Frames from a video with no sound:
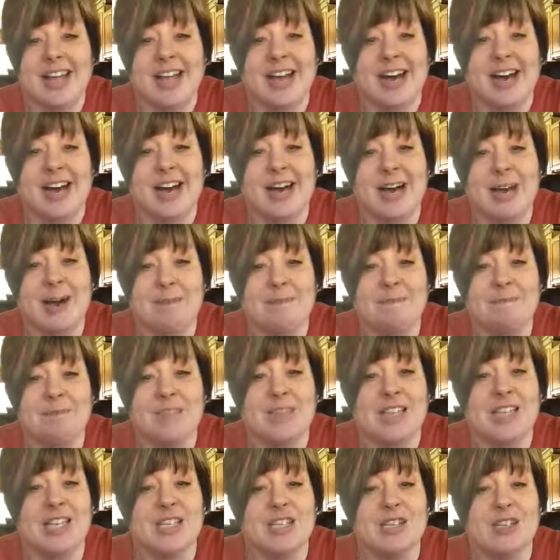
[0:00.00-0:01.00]
um,
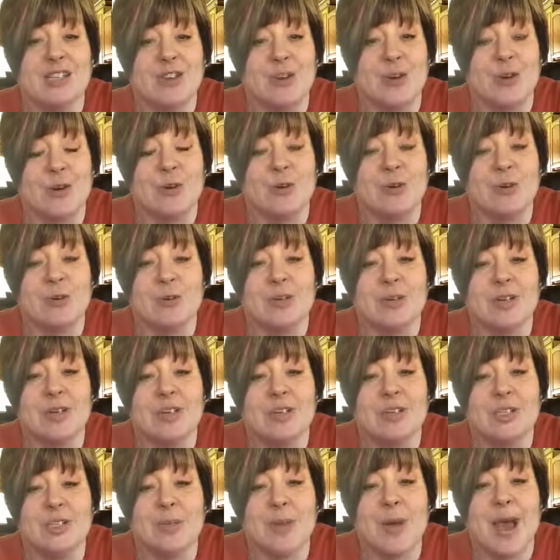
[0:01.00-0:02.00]
is
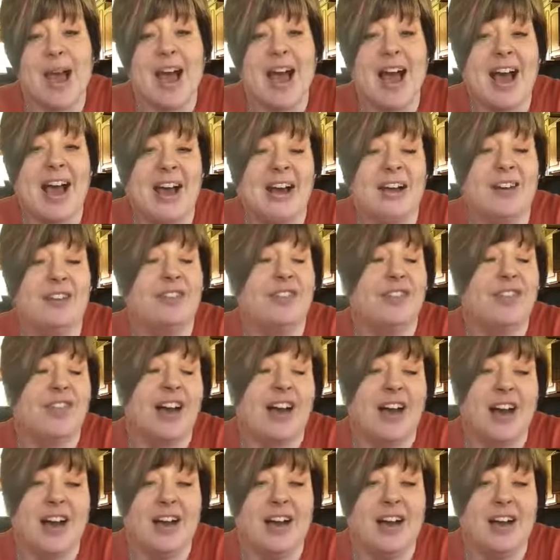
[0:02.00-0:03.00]
known to have
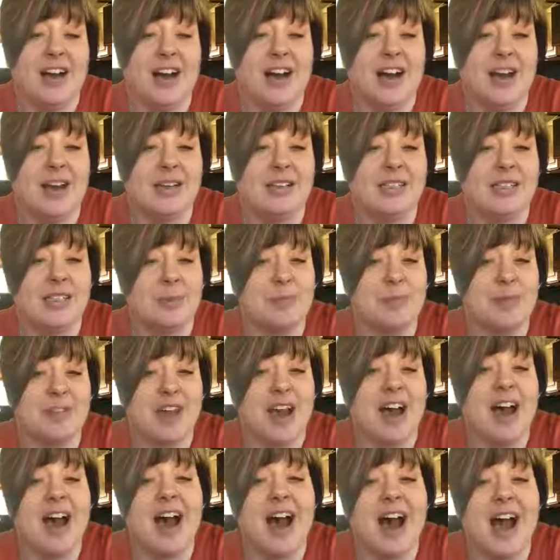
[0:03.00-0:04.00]
the uh, some of
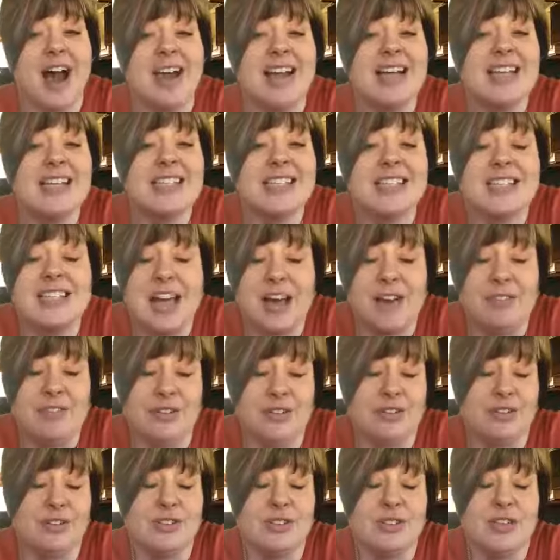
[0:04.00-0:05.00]
the highest
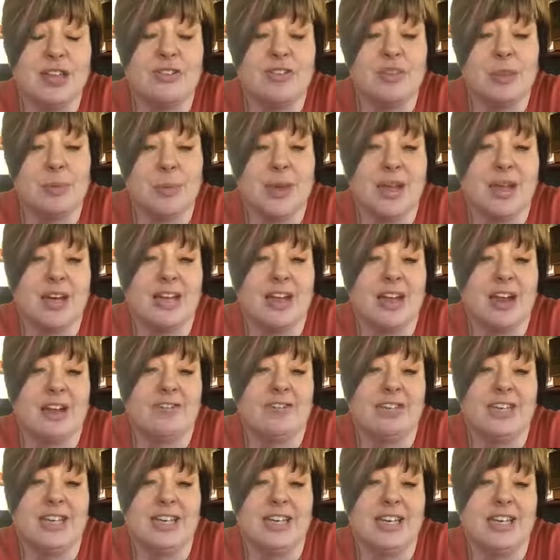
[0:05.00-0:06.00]
levels of the beta
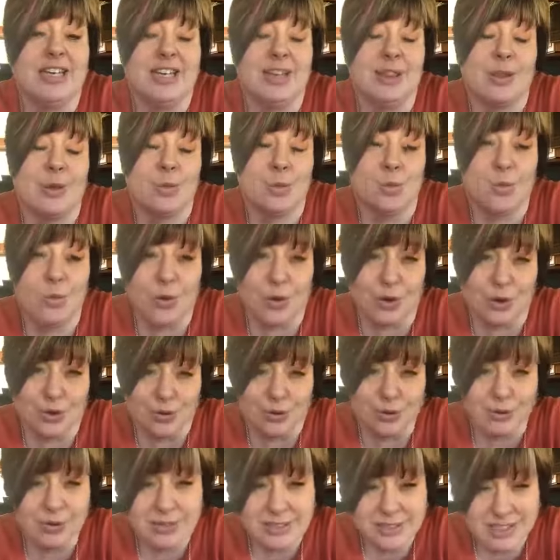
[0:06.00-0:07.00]
caryophyllene in the
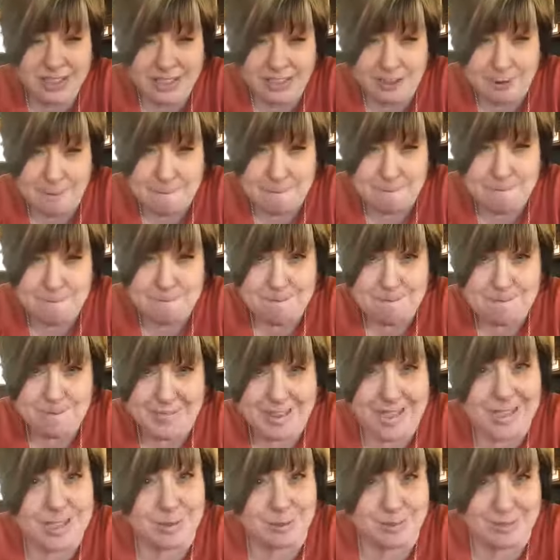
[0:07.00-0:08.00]
world.
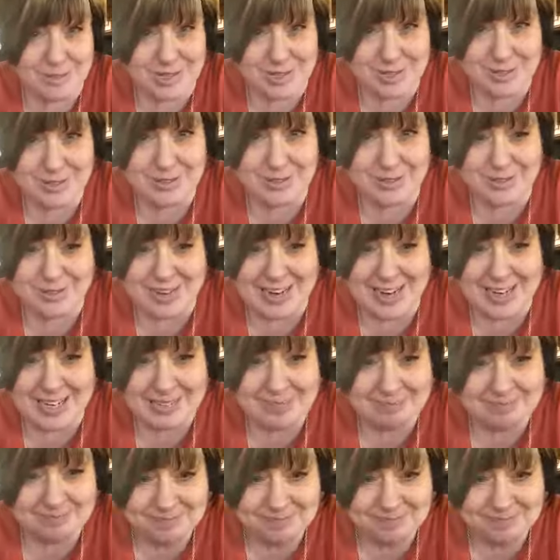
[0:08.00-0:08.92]
That's pretty cool, right?